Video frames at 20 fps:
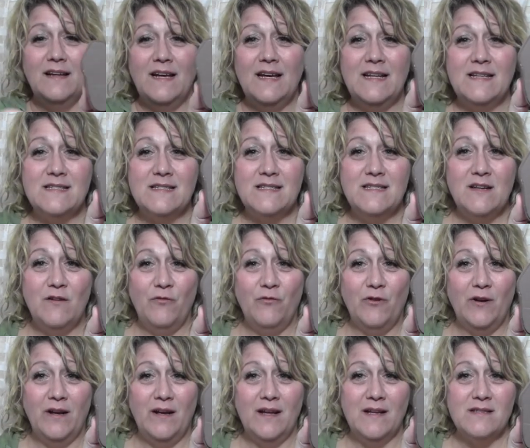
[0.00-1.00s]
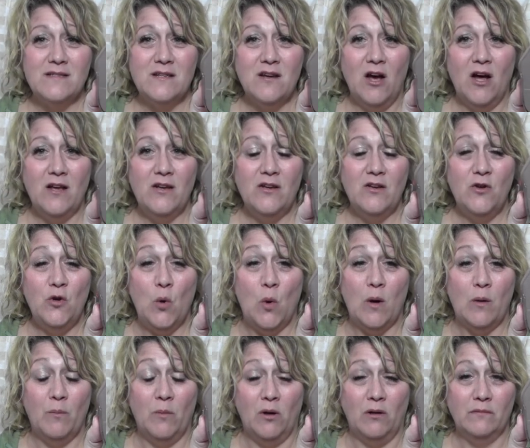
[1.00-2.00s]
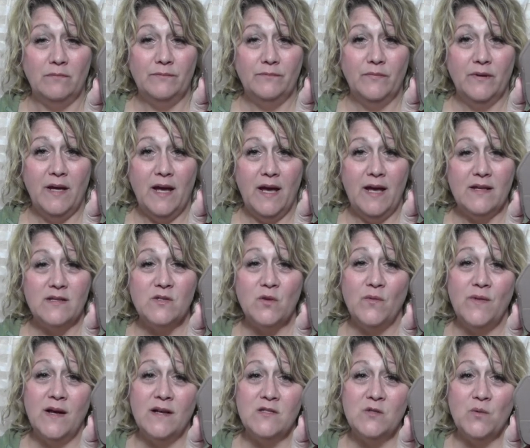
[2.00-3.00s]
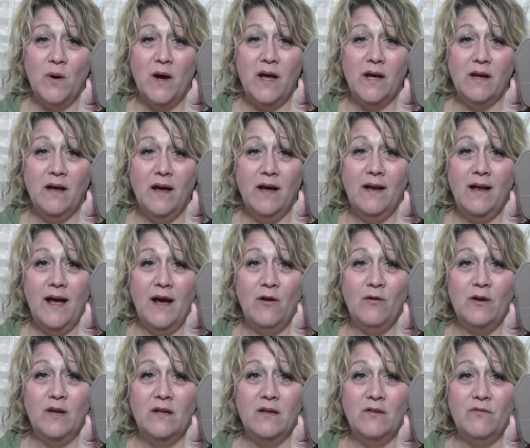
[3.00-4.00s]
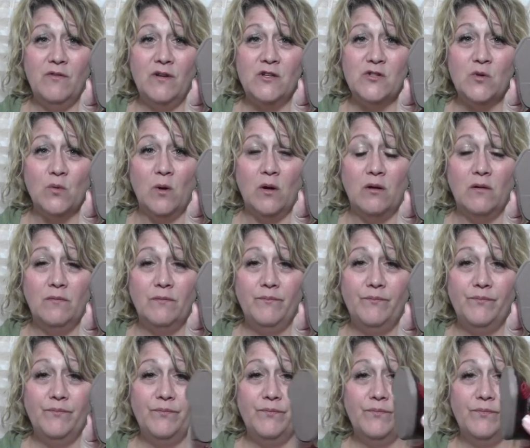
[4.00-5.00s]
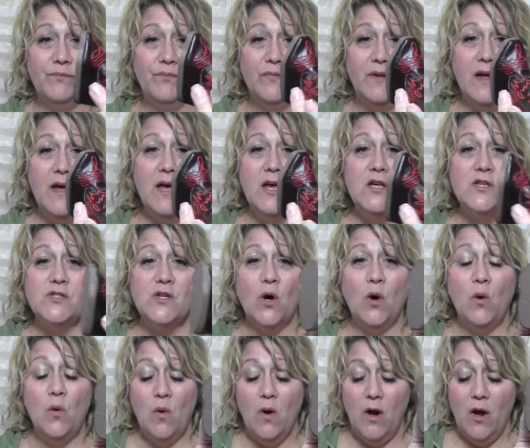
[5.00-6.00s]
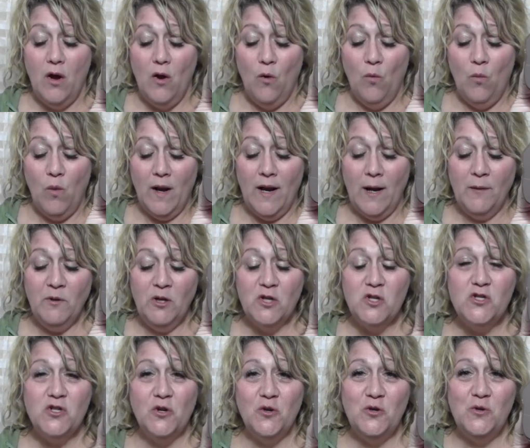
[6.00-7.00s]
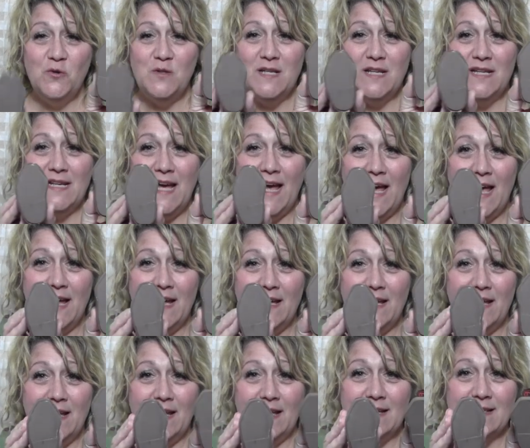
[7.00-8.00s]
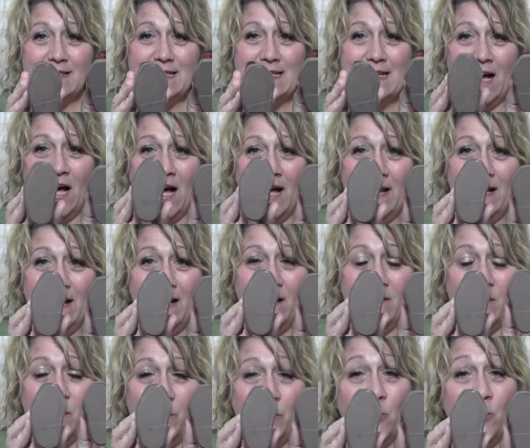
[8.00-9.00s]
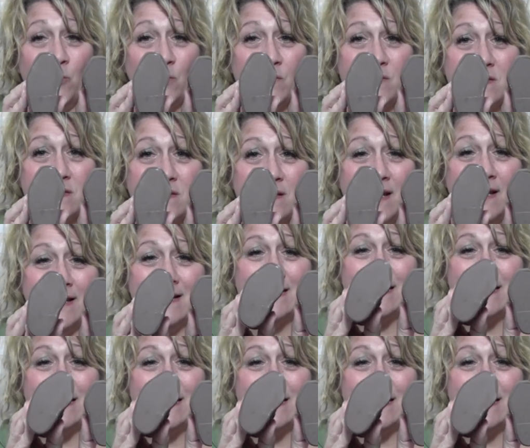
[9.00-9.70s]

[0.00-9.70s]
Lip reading: it's different. It's not normal. Okay, so that's why I cut out individual. So what I'm going to show you today is not the boots, and